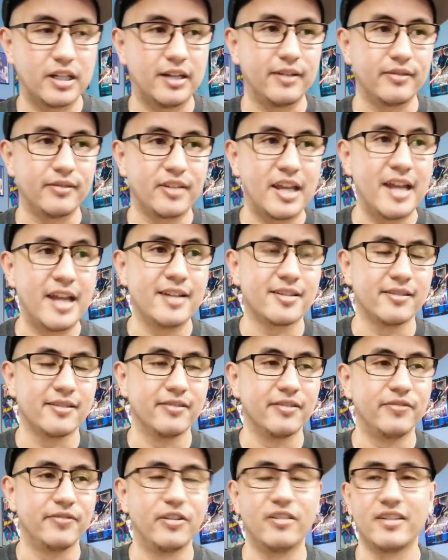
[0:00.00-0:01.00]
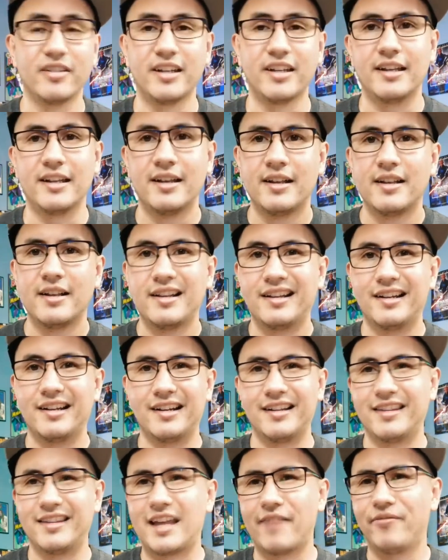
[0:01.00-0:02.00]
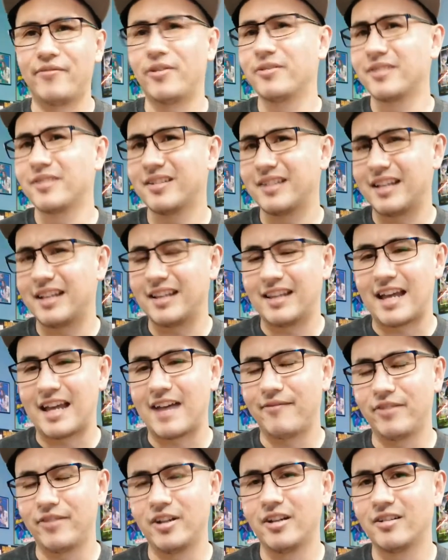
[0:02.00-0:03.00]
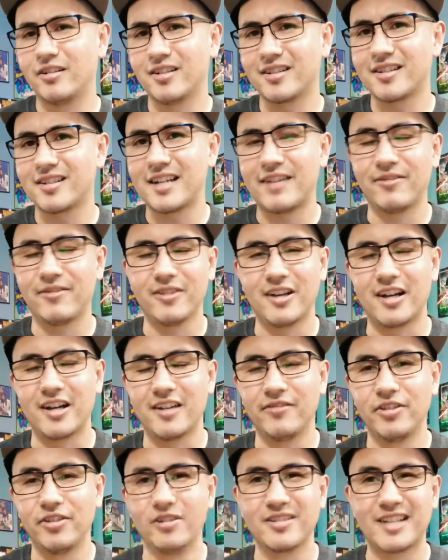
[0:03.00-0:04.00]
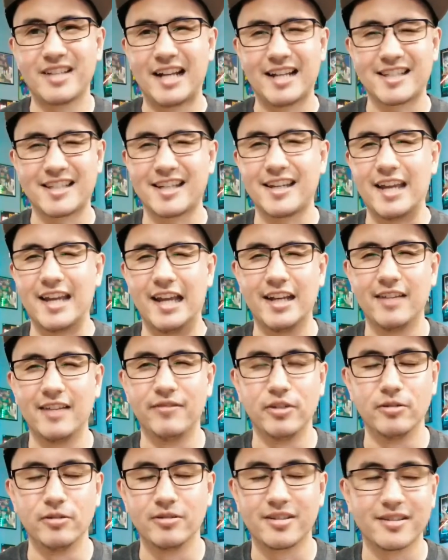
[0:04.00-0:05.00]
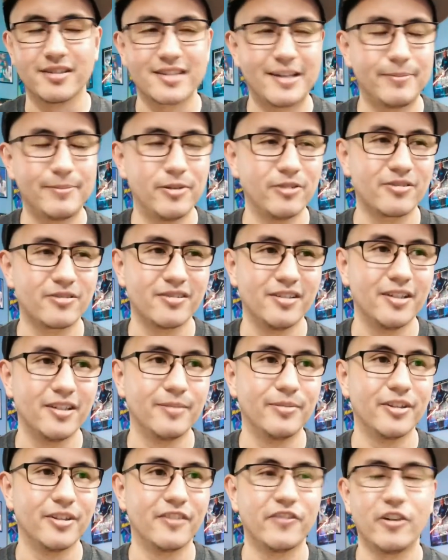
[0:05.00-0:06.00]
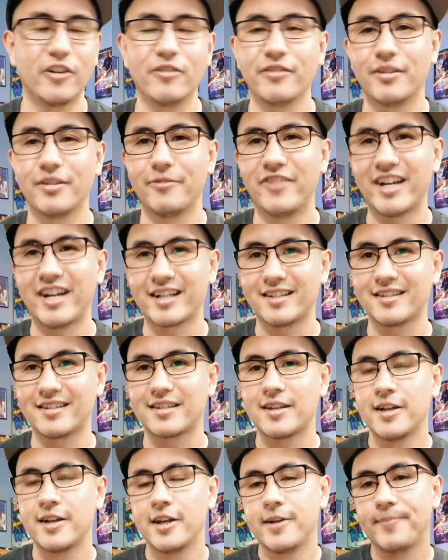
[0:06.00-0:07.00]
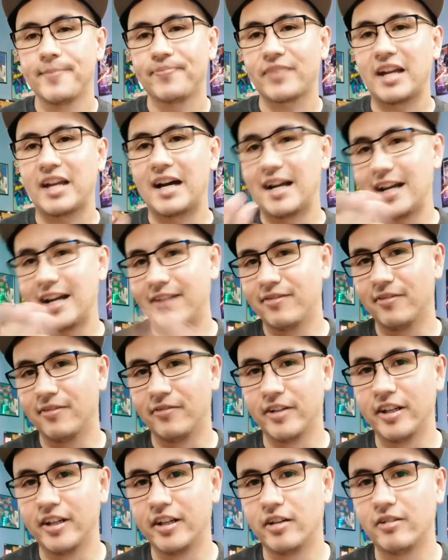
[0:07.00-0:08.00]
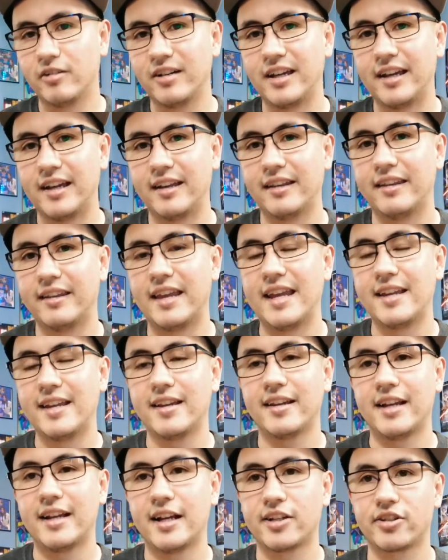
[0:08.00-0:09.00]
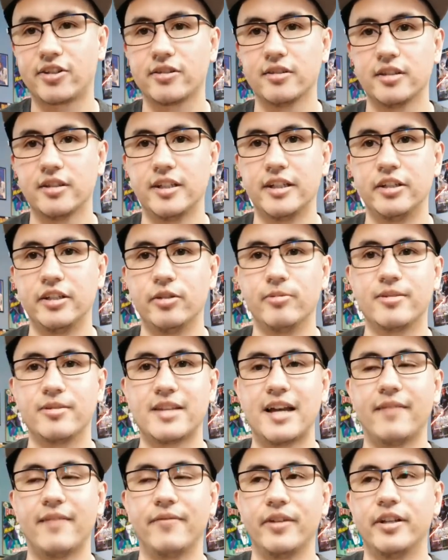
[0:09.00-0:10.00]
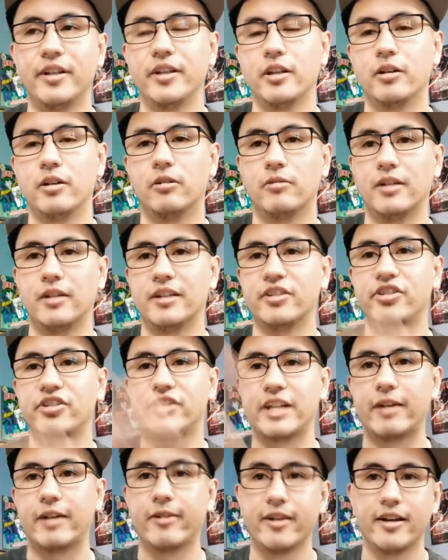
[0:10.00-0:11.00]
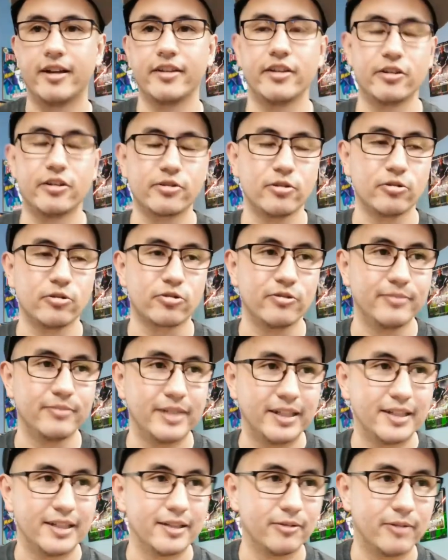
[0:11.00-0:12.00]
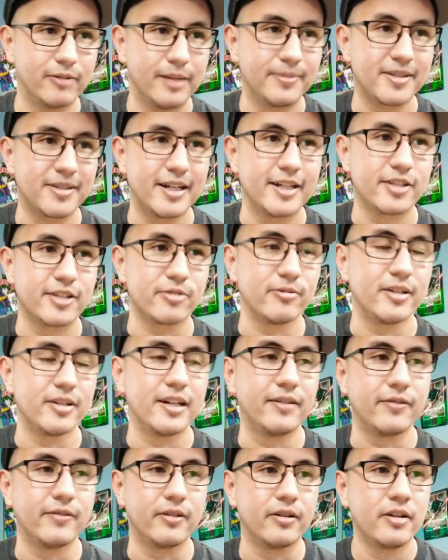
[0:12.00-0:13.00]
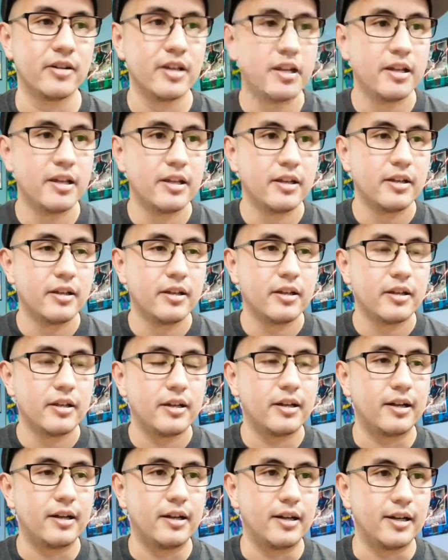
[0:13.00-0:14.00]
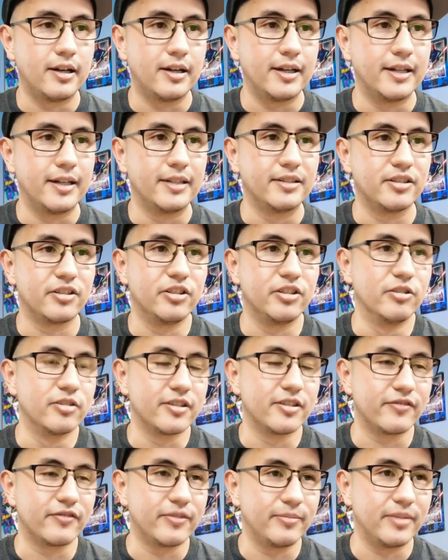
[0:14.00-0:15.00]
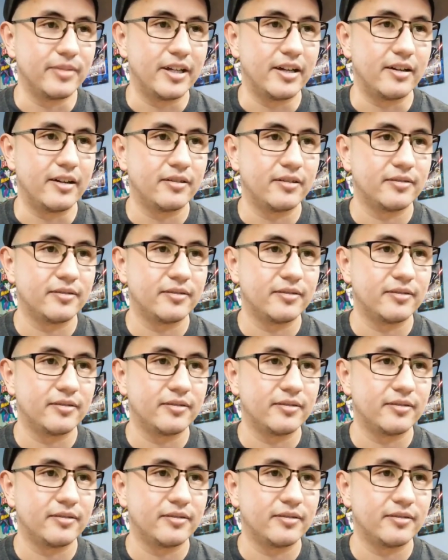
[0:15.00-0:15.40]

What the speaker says: case of the phone. And that video doesn't have a lot of views. It has like 80 views since I posted it. But the fact is, I have the video, and they can actually use that video and share it on their social media websites or whatever, and just use it from there.